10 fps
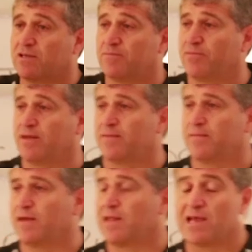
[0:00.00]
the
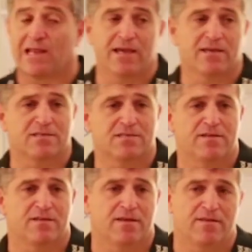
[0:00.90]
LA Lakers
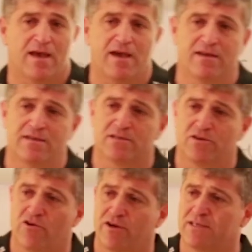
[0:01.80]
in, in the 80s
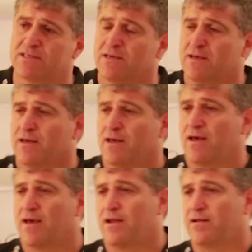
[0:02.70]
and 90s
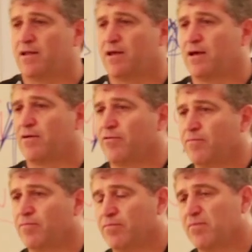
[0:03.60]
and uh,
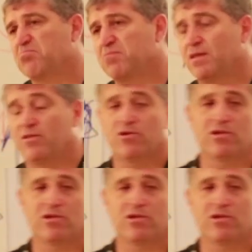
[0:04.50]
in the